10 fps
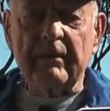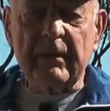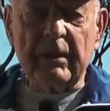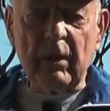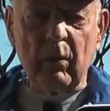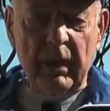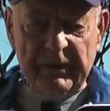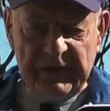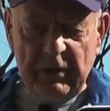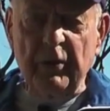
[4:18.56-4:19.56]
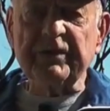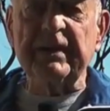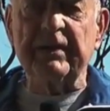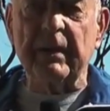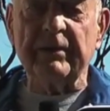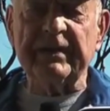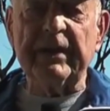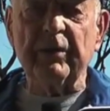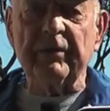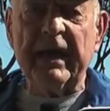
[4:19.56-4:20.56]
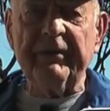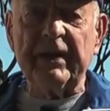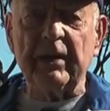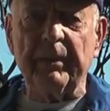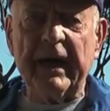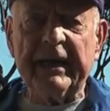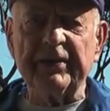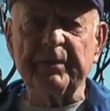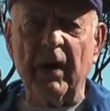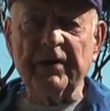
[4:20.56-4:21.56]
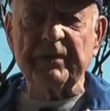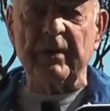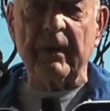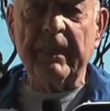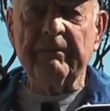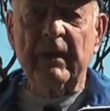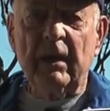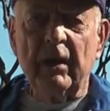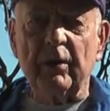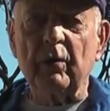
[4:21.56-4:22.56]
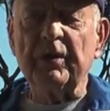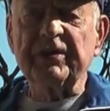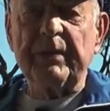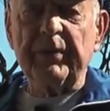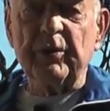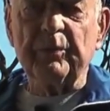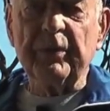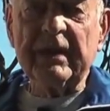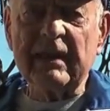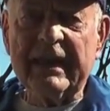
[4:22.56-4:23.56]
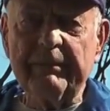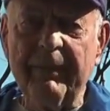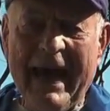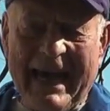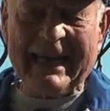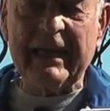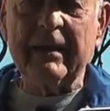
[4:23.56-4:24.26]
as close to the center of gravity of the body as possible. In other words, see, when you bring the leg back,